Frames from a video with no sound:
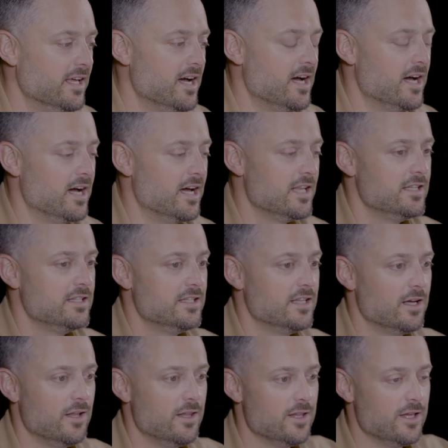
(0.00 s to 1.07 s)

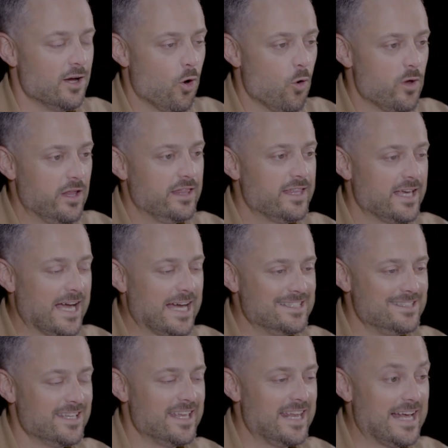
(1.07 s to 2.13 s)
the only thing I
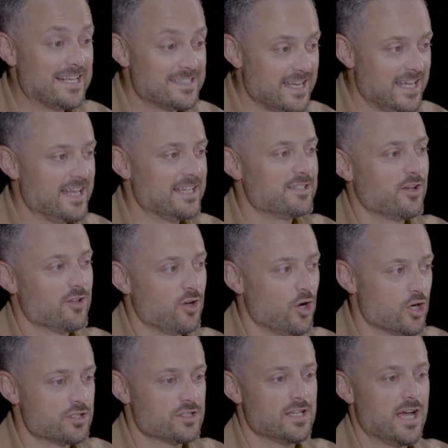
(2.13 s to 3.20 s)
did, and I tell
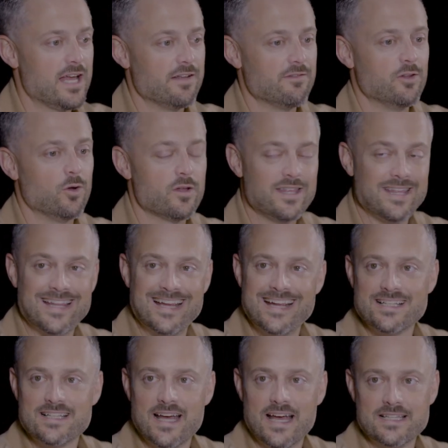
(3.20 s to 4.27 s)
her side of it, the only thing
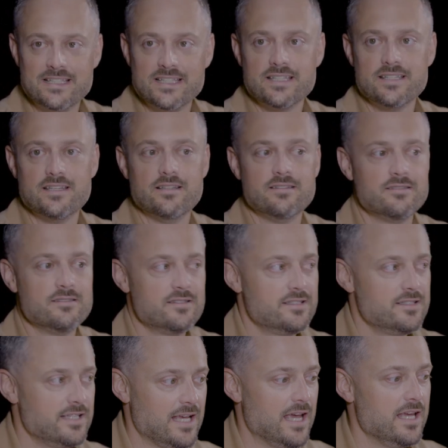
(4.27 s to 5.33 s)
that I did
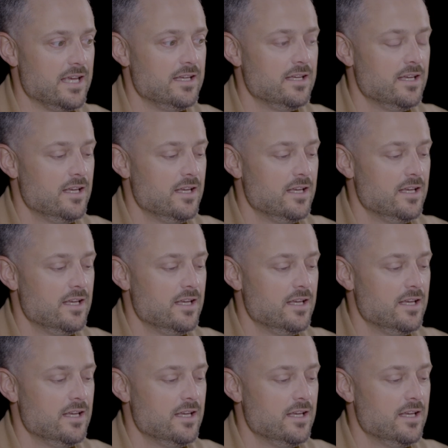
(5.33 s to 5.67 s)
say,